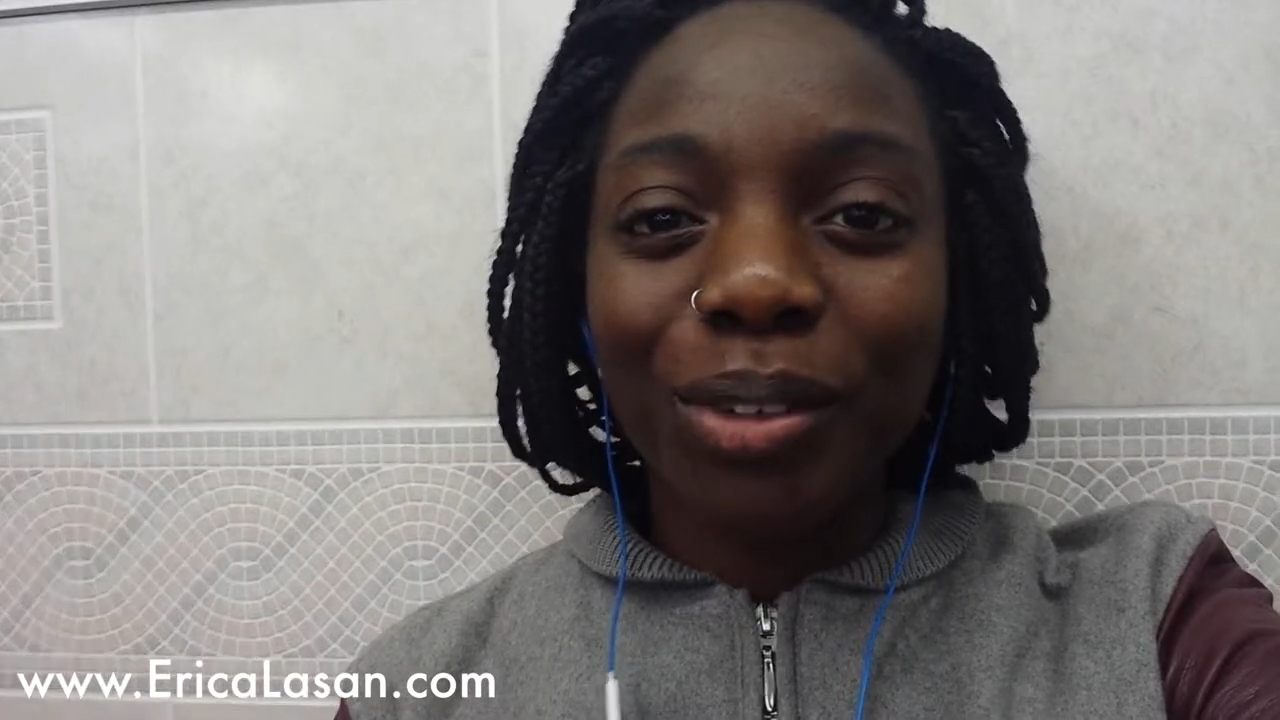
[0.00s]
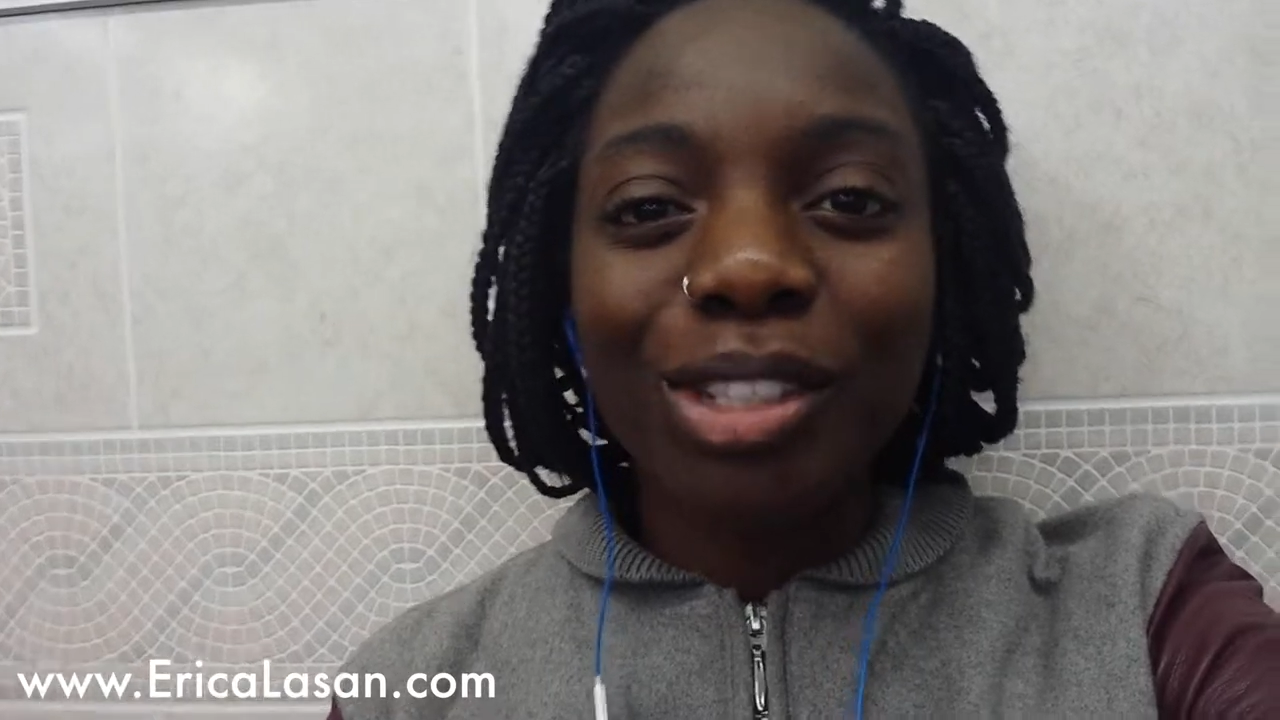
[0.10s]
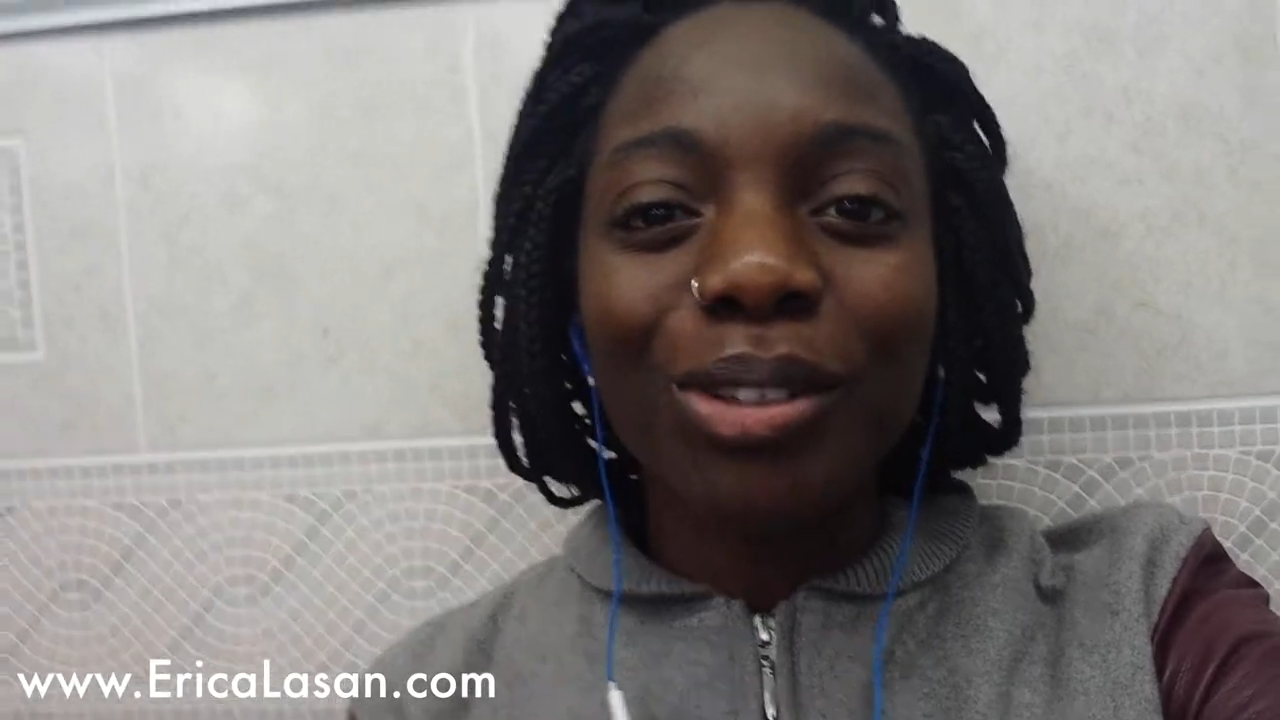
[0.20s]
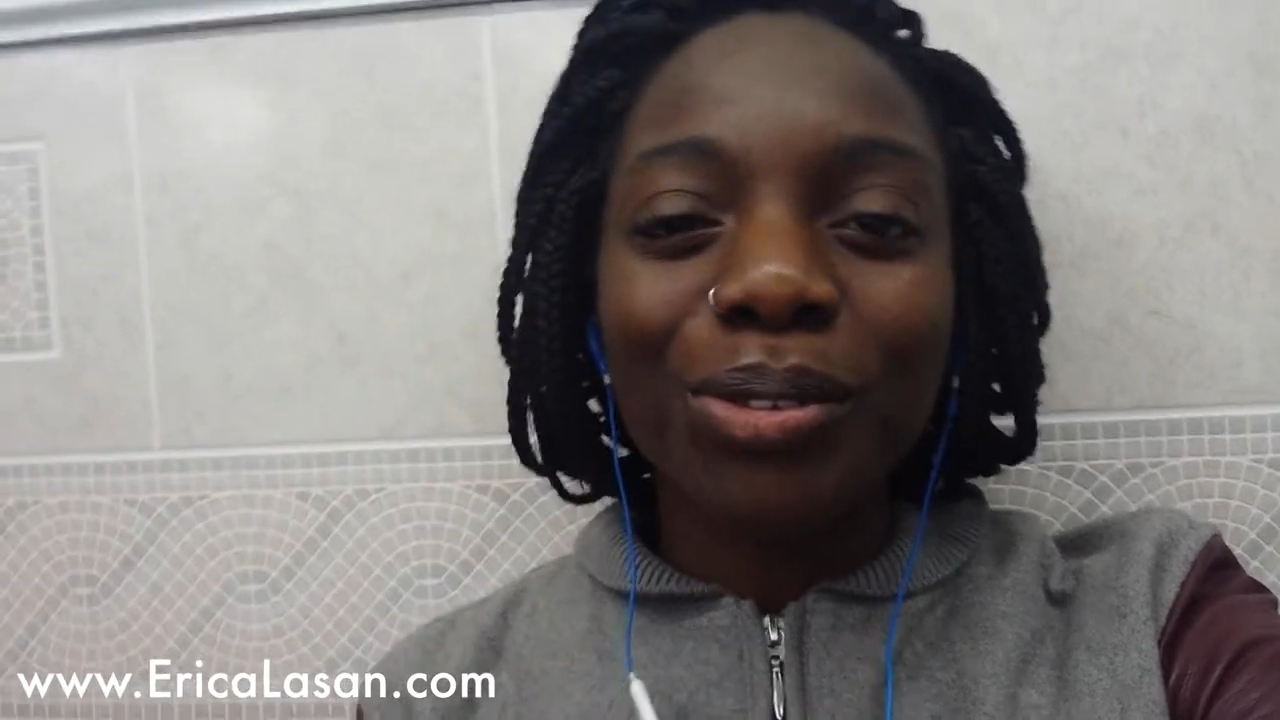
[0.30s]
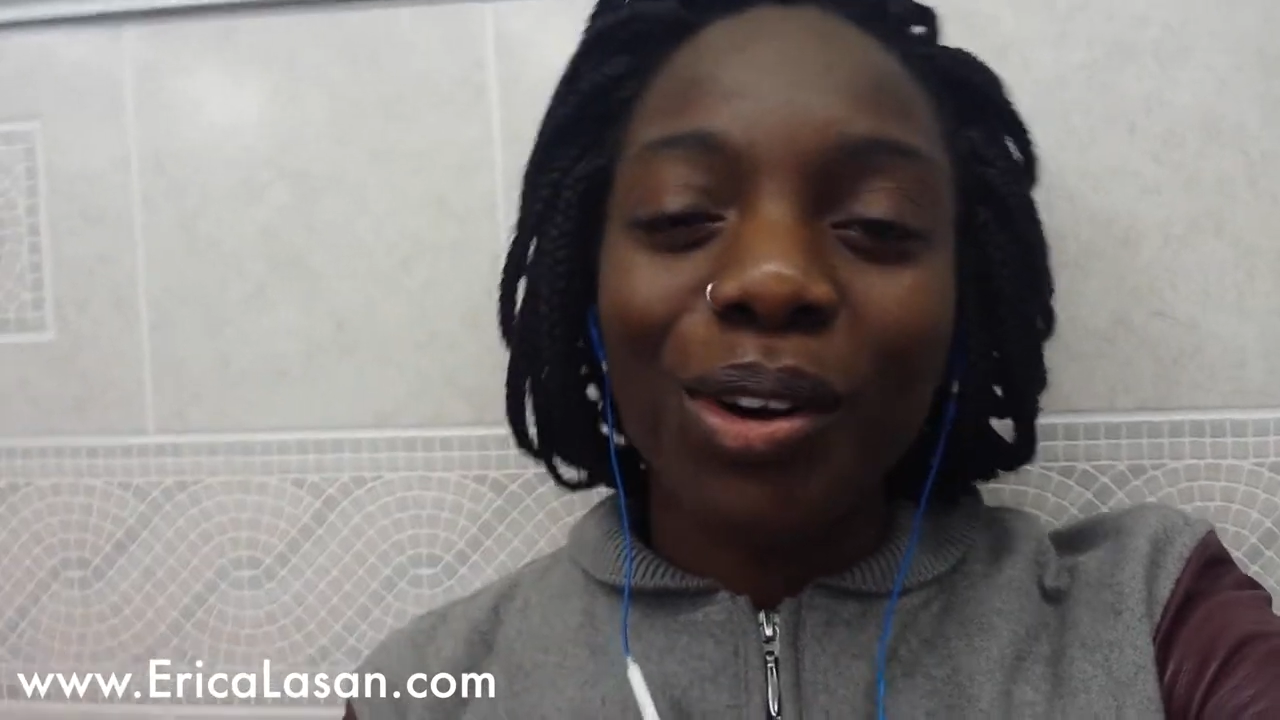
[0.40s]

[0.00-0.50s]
wishing you